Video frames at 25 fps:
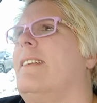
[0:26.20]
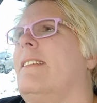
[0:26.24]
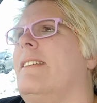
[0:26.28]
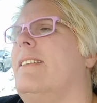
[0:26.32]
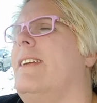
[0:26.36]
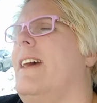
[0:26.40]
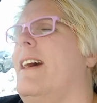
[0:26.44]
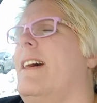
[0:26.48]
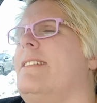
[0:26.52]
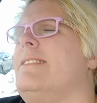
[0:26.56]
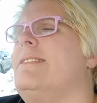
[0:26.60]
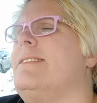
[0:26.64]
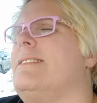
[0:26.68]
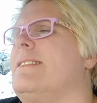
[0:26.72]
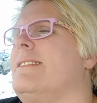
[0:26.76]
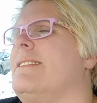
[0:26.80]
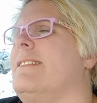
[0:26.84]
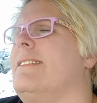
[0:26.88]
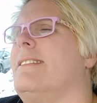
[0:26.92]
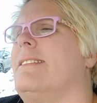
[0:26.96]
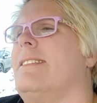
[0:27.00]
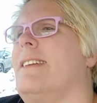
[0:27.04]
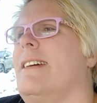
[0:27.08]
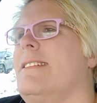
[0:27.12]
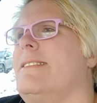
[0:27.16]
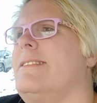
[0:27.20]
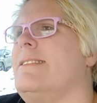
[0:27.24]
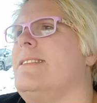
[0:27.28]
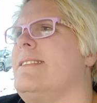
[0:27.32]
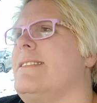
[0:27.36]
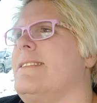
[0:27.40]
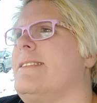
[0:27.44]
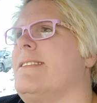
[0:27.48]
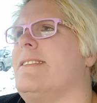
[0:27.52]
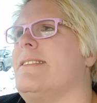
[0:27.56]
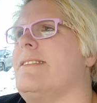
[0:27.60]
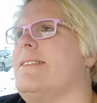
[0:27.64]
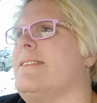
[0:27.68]
That's
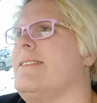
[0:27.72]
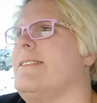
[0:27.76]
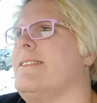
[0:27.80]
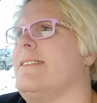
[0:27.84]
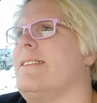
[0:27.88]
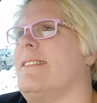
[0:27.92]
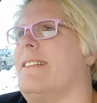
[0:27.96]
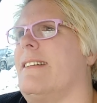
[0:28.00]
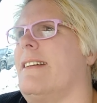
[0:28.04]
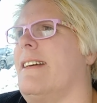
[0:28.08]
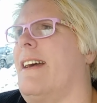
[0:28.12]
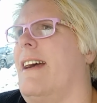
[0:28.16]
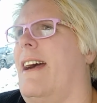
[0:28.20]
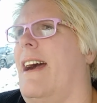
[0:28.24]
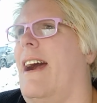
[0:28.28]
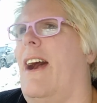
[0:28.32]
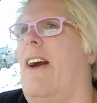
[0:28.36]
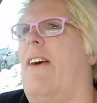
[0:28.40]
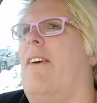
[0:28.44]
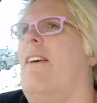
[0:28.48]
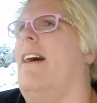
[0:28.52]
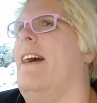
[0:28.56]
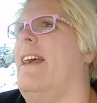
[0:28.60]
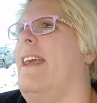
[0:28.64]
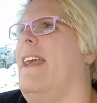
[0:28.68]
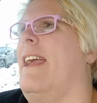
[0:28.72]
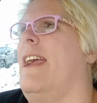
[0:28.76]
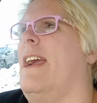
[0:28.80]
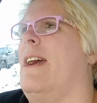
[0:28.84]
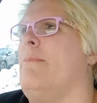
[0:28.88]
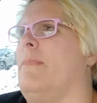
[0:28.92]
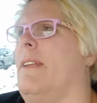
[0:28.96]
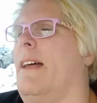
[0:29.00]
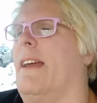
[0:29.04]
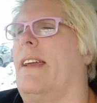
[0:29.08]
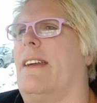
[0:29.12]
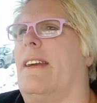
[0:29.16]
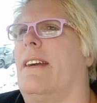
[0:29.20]
just how I
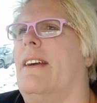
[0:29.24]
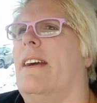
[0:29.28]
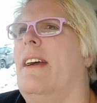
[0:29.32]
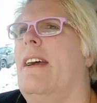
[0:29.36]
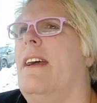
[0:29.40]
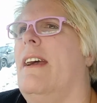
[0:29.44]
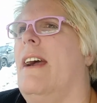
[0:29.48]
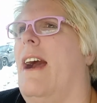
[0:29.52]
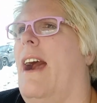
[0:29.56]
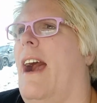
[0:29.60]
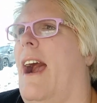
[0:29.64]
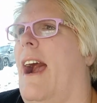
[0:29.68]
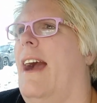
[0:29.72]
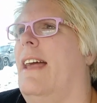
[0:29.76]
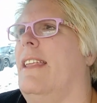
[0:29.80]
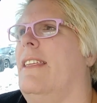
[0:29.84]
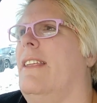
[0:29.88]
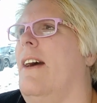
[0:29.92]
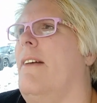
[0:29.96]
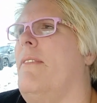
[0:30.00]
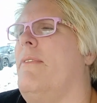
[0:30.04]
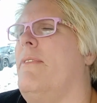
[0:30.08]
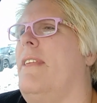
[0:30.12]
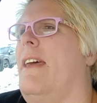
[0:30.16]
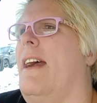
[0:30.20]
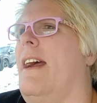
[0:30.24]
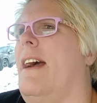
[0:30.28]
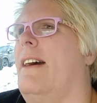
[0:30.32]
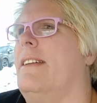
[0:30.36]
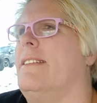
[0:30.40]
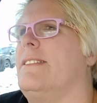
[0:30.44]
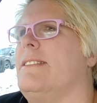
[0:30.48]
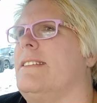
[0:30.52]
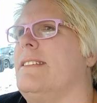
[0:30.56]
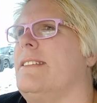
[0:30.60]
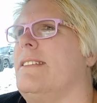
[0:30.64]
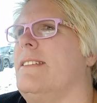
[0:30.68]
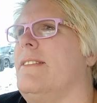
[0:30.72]
am. Like, I love
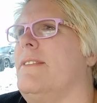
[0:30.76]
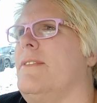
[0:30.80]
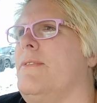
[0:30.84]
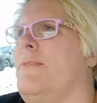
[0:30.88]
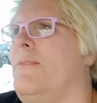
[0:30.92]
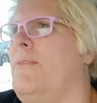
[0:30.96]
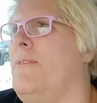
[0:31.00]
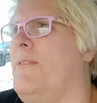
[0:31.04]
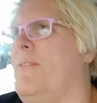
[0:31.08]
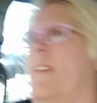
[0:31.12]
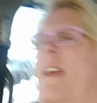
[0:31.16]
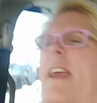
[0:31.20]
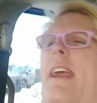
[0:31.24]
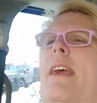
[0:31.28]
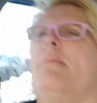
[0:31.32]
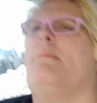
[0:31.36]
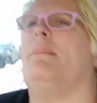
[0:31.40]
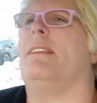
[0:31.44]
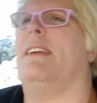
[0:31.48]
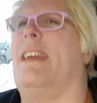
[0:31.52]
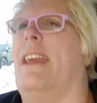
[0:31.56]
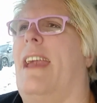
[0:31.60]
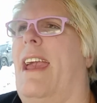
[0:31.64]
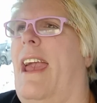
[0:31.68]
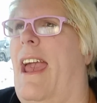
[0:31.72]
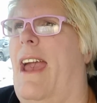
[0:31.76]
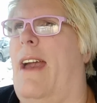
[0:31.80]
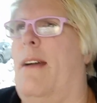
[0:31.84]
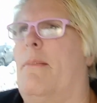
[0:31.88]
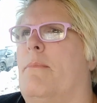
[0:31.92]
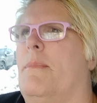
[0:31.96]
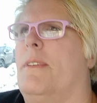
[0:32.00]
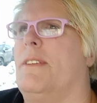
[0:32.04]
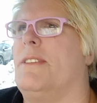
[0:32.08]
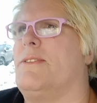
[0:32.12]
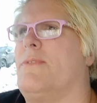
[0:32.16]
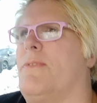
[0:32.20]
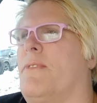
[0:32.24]
that family
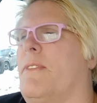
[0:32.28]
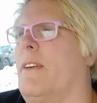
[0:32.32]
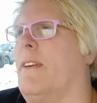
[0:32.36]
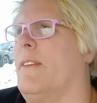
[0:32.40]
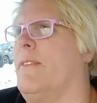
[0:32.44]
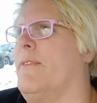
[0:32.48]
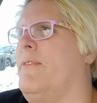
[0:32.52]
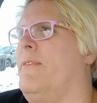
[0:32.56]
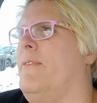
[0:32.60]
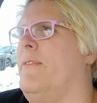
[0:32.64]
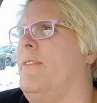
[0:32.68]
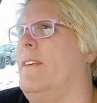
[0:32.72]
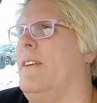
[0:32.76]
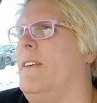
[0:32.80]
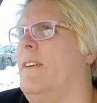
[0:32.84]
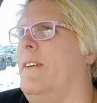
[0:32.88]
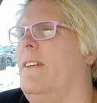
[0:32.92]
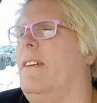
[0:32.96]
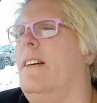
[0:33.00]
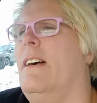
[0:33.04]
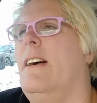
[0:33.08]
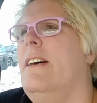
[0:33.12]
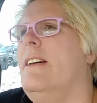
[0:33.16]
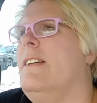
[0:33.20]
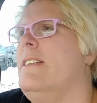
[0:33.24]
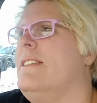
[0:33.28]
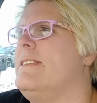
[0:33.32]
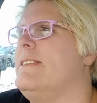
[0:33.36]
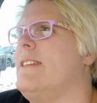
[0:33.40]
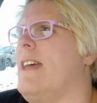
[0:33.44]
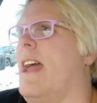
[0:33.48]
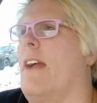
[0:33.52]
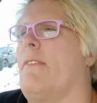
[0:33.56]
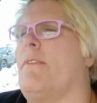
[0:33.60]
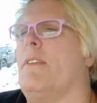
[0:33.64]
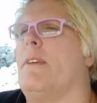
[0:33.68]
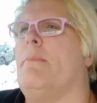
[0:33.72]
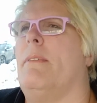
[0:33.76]
atmosphere feel. So
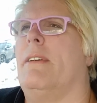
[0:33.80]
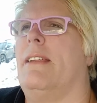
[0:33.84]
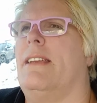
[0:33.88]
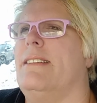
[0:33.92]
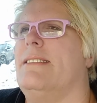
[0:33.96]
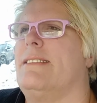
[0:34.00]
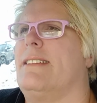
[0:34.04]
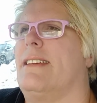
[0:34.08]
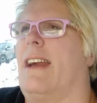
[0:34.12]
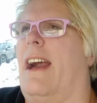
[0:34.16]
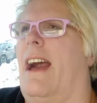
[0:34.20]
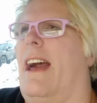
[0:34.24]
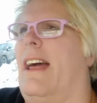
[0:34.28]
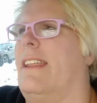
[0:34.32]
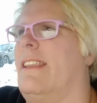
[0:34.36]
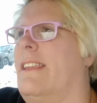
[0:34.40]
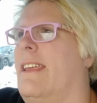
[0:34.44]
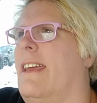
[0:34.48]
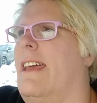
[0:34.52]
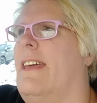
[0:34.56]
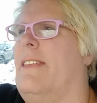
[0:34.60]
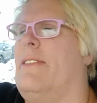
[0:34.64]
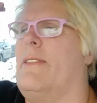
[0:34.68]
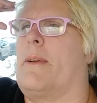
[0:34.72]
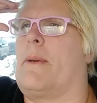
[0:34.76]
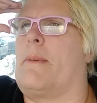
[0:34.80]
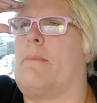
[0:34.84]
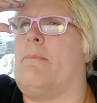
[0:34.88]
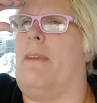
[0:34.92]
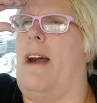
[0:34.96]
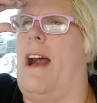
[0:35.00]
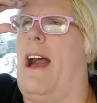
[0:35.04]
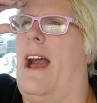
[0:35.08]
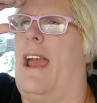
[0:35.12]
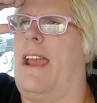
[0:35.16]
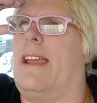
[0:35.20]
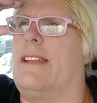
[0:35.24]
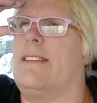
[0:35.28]
everybody's got in their
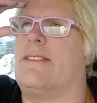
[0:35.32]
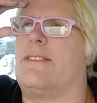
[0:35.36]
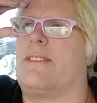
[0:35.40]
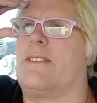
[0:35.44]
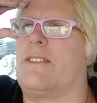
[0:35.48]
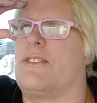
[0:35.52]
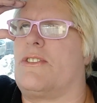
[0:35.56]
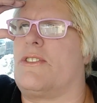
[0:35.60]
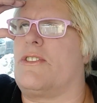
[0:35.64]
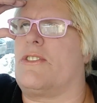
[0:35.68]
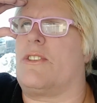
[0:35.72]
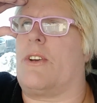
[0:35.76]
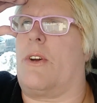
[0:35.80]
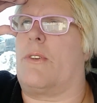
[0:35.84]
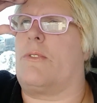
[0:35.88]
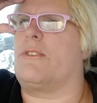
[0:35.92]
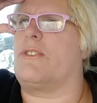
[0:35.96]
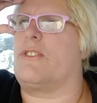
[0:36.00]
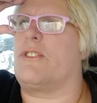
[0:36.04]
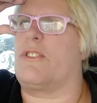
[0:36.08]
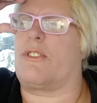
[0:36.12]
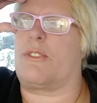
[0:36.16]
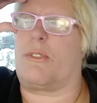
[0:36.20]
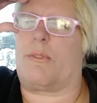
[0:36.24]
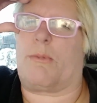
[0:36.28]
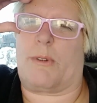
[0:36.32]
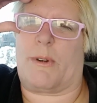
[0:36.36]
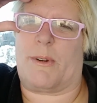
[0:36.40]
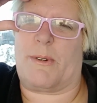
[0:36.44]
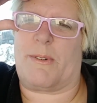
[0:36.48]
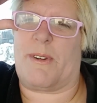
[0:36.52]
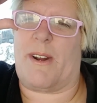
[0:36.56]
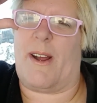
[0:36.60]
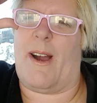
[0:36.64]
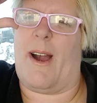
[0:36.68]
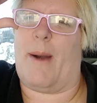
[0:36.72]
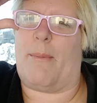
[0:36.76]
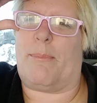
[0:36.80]
minds, they're so
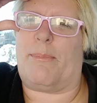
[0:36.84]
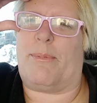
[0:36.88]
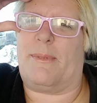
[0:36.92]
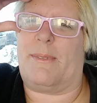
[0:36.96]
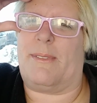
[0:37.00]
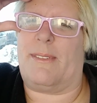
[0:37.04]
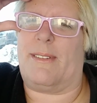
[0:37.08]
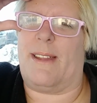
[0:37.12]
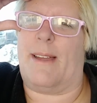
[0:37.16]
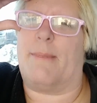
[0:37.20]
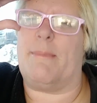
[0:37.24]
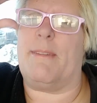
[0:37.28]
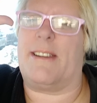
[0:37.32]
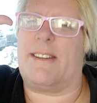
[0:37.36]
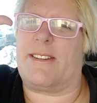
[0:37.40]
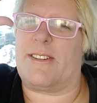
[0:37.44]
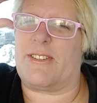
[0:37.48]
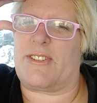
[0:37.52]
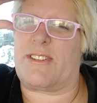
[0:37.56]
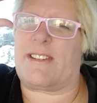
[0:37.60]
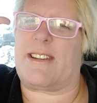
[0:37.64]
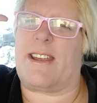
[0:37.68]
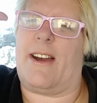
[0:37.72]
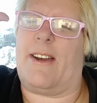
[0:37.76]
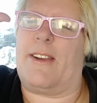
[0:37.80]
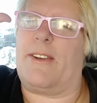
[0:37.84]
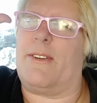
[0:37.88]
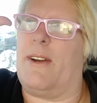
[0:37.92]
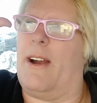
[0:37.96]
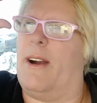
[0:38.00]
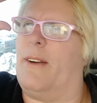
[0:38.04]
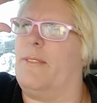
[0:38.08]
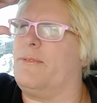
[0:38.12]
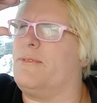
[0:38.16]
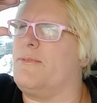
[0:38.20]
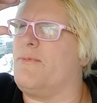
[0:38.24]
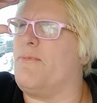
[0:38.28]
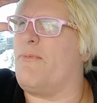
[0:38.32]
screwed up. Let me just tell you
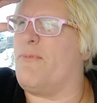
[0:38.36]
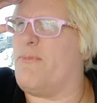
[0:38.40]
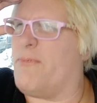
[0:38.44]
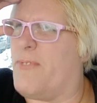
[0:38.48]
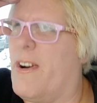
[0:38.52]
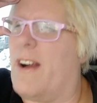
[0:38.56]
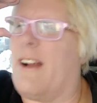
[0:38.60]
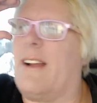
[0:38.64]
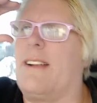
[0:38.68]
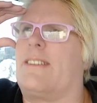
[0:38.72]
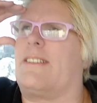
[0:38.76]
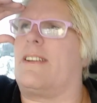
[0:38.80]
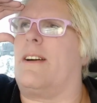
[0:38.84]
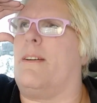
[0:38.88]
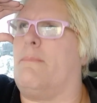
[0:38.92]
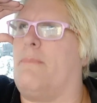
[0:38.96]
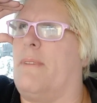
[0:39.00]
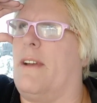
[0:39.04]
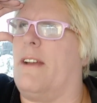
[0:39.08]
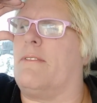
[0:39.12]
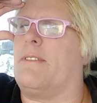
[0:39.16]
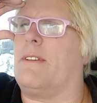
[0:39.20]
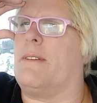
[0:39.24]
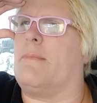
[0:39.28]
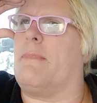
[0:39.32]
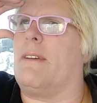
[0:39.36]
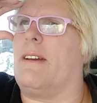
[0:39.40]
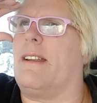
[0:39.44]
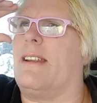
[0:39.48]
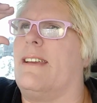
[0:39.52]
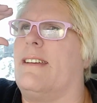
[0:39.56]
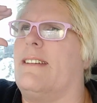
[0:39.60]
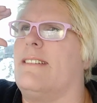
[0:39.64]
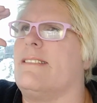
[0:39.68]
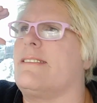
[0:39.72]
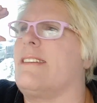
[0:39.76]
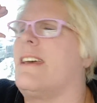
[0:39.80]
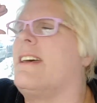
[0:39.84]
how fucked up
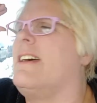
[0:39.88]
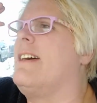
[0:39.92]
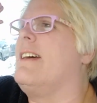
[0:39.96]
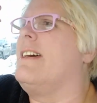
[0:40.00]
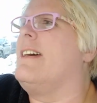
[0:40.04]
everybody is.